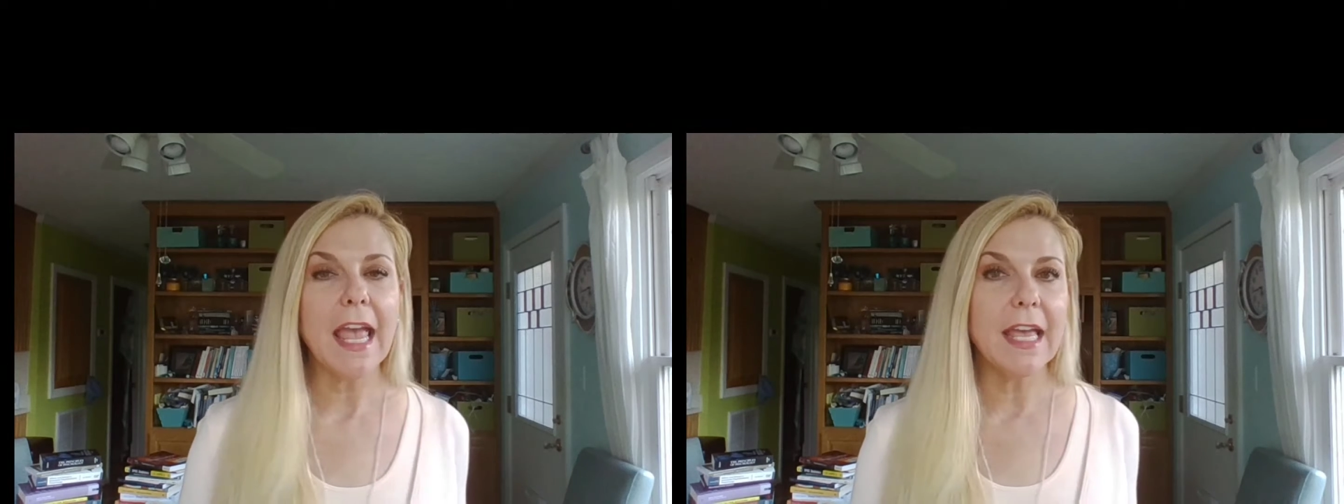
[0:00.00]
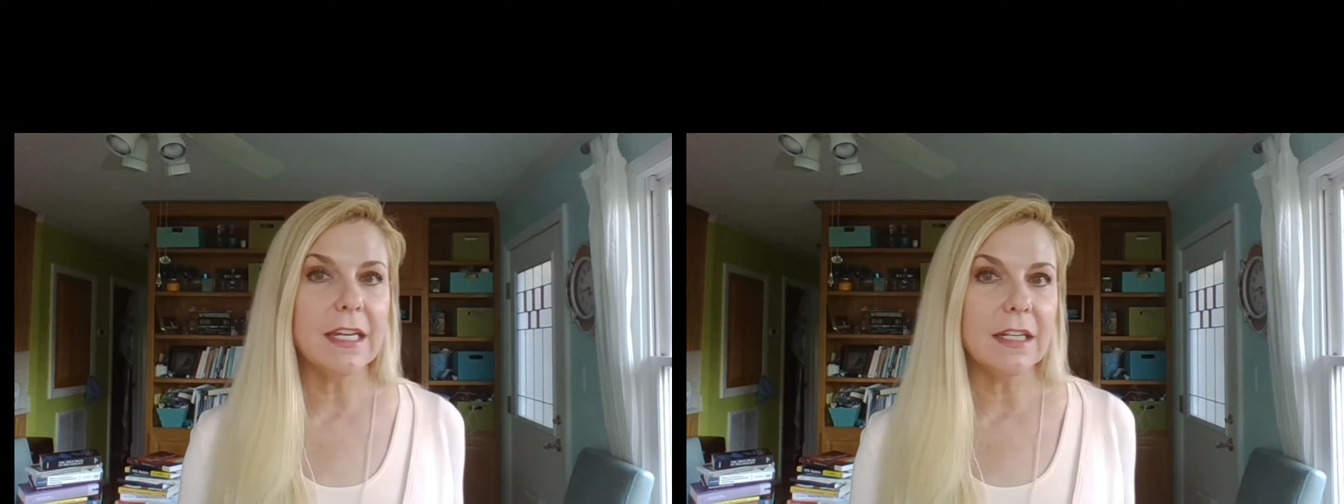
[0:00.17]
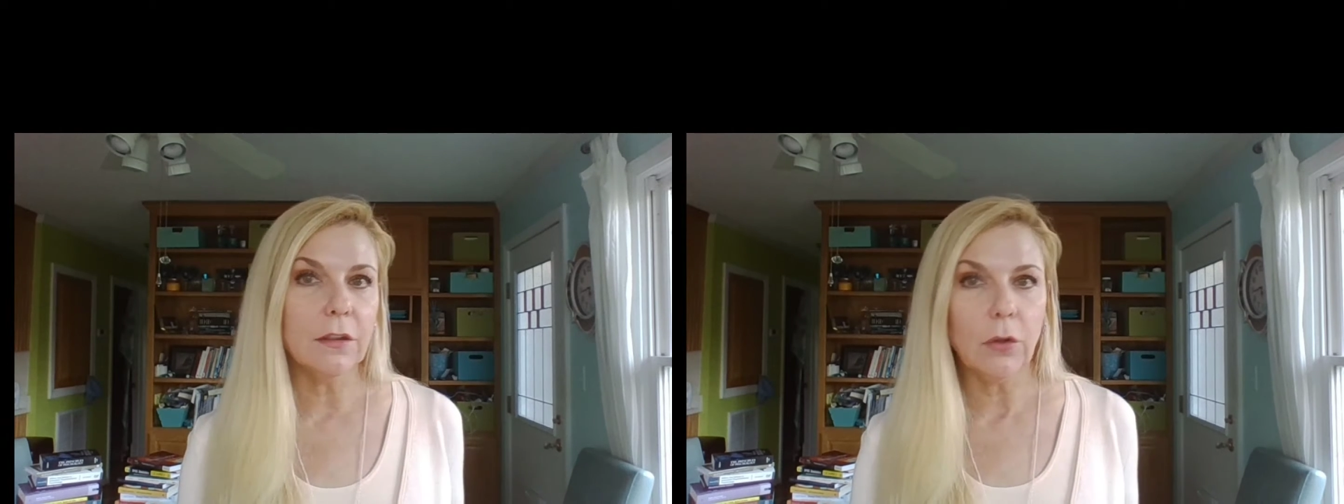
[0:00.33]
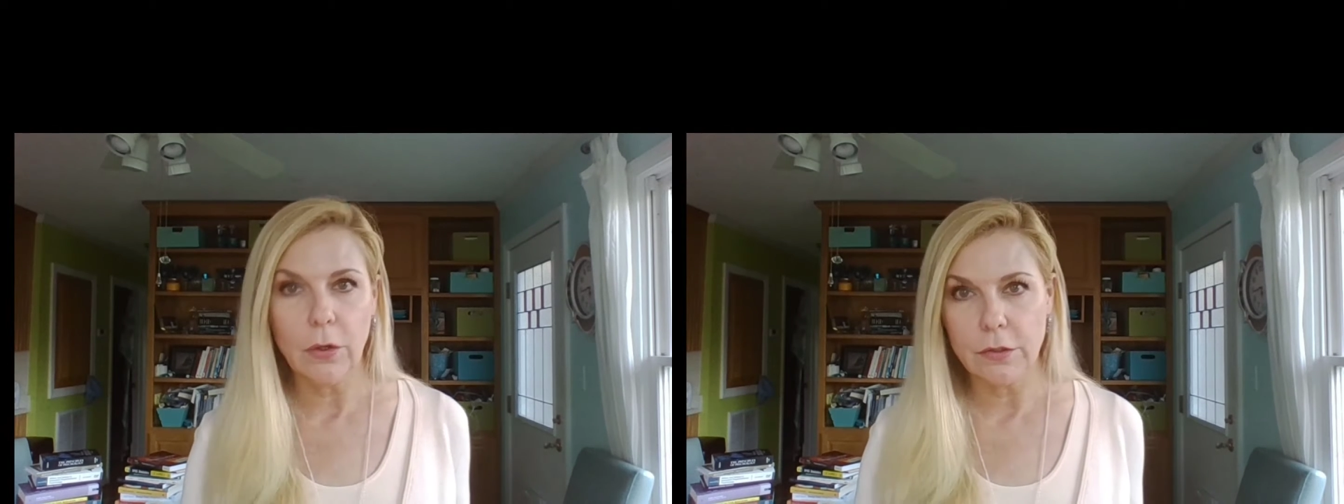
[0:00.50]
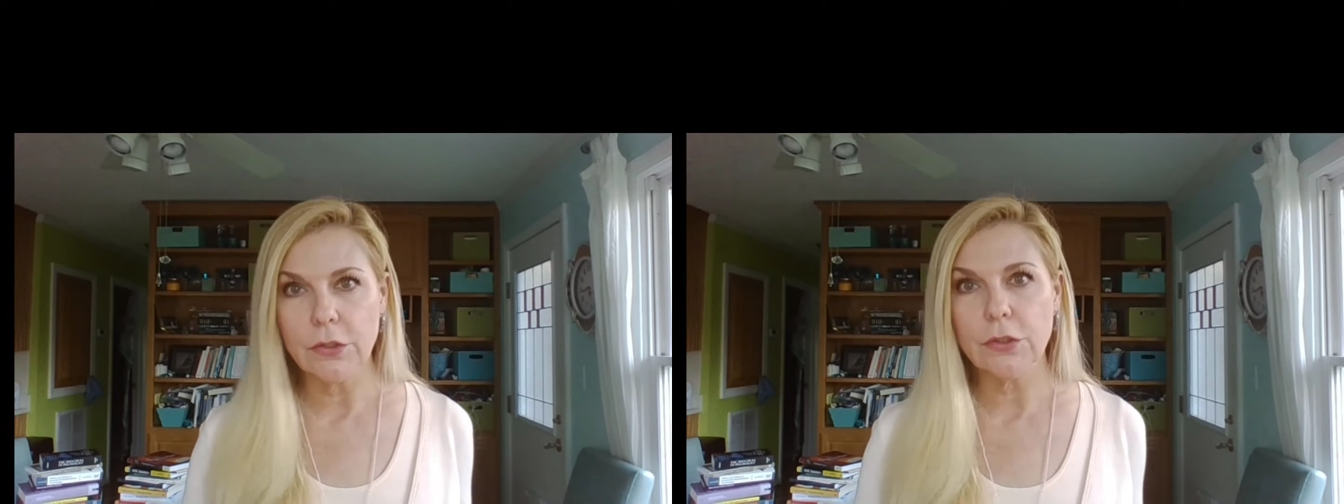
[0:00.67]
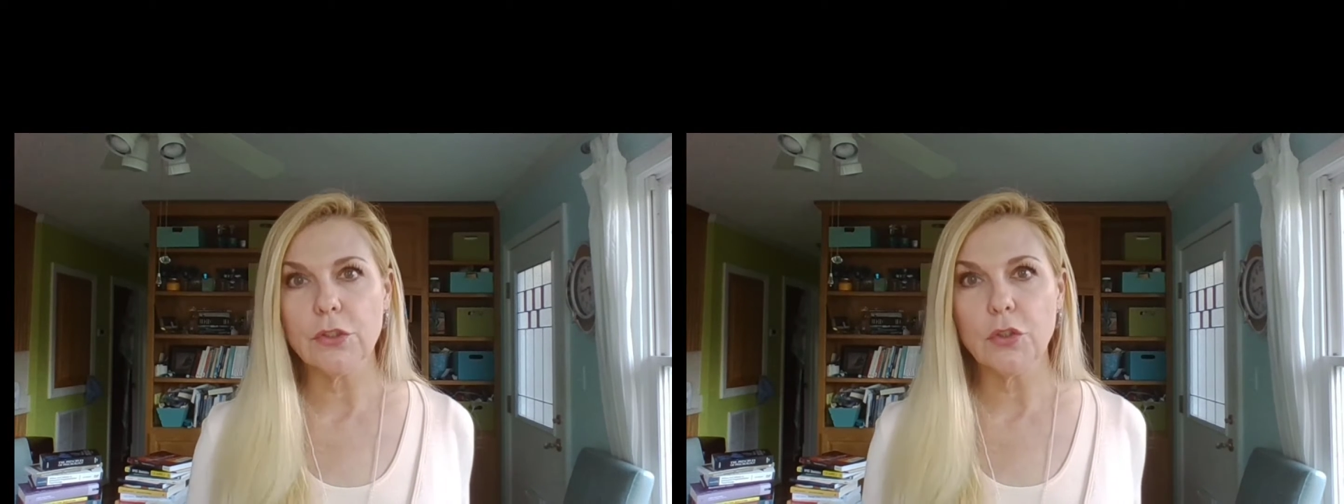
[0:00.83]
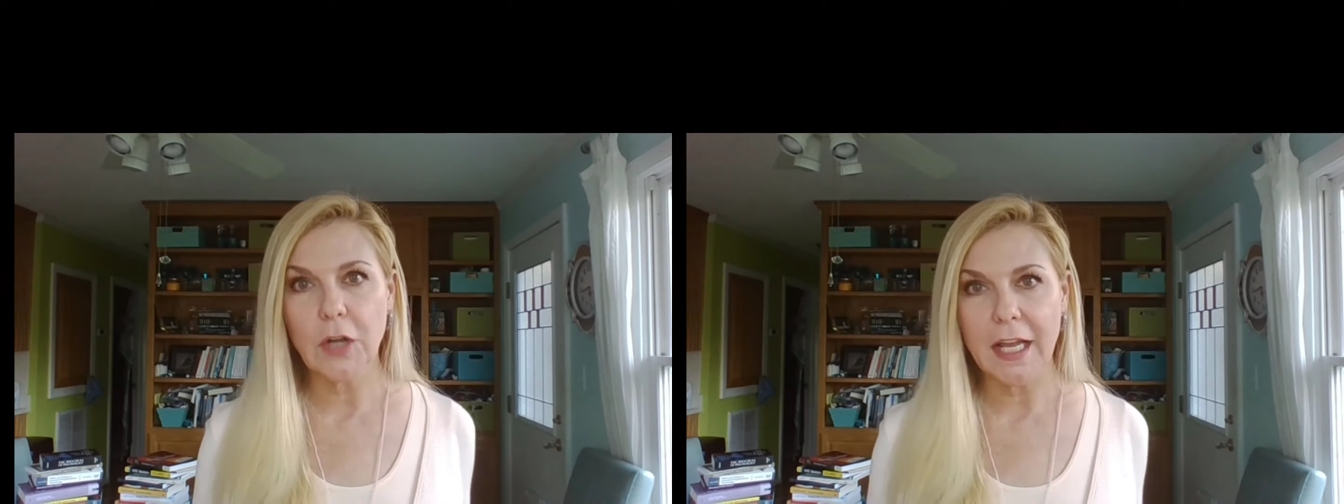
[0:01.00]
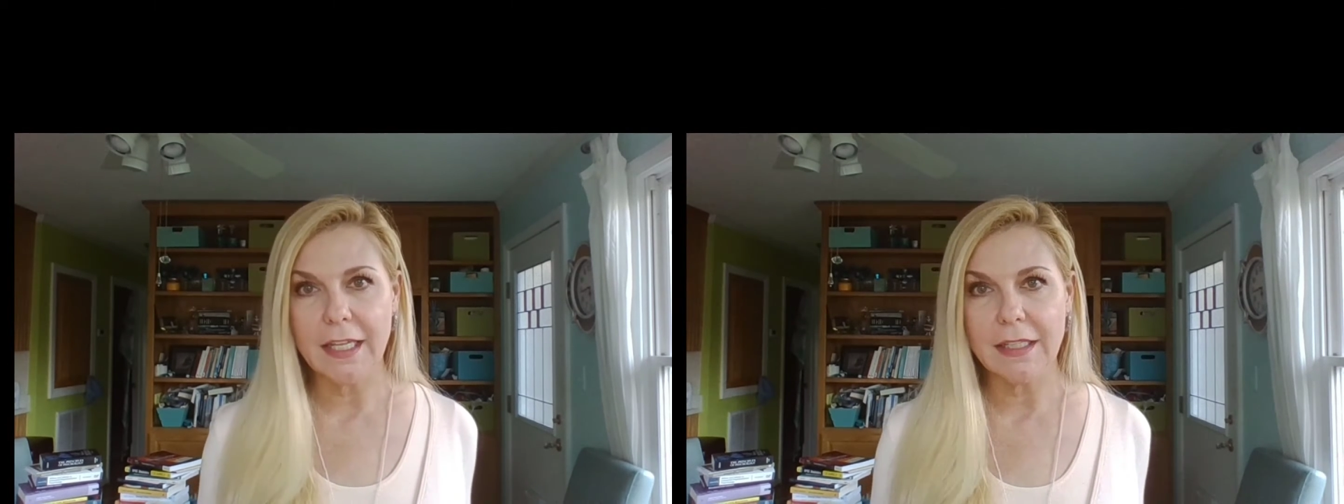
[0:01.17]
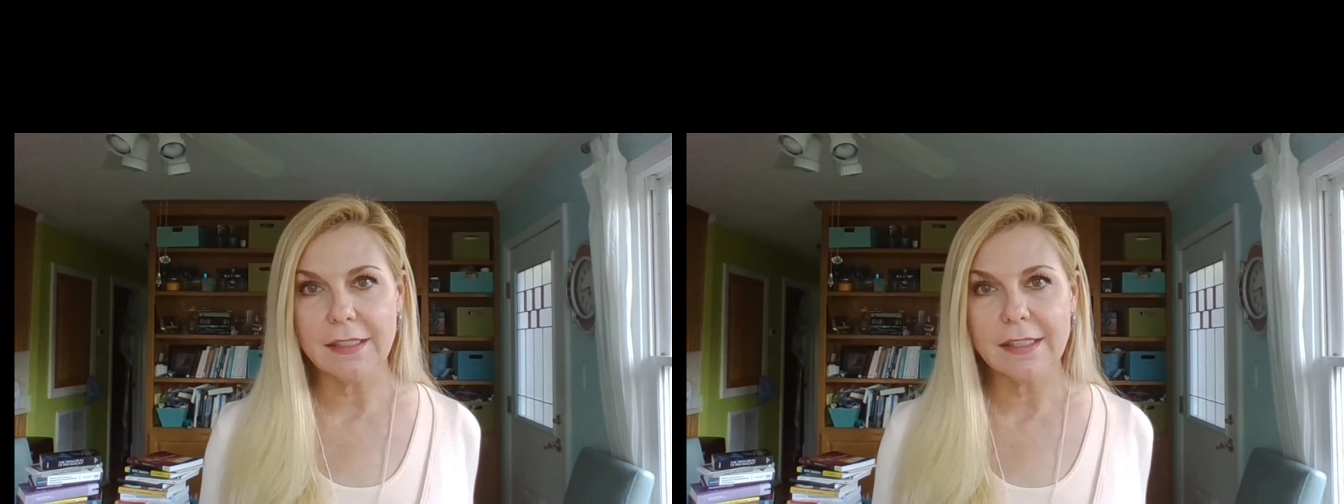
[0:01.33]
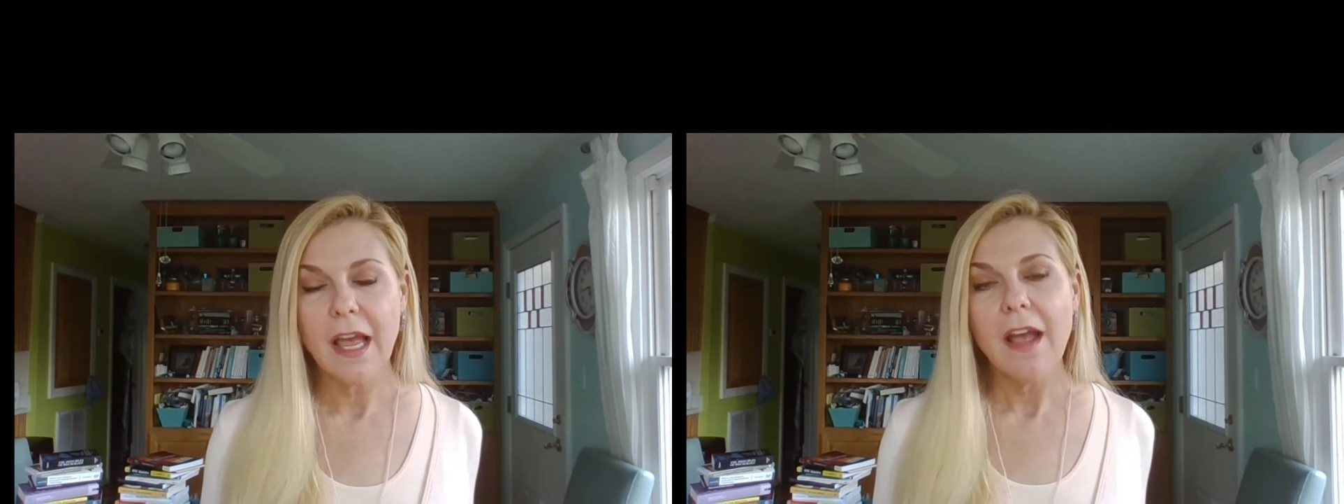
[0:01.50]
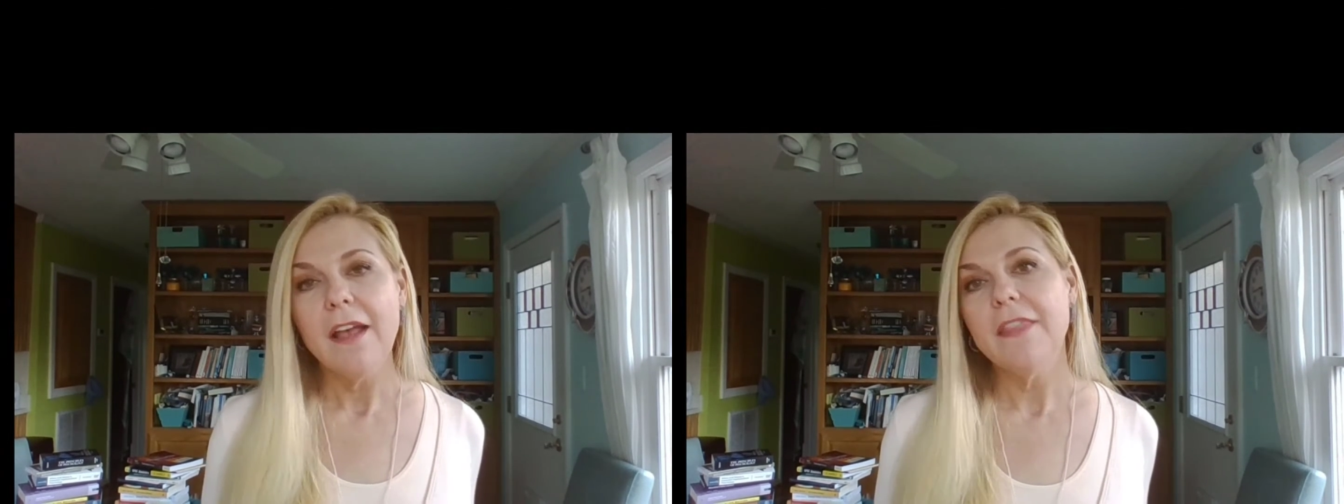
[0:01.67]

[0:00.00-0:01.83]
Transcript: and in larger trends.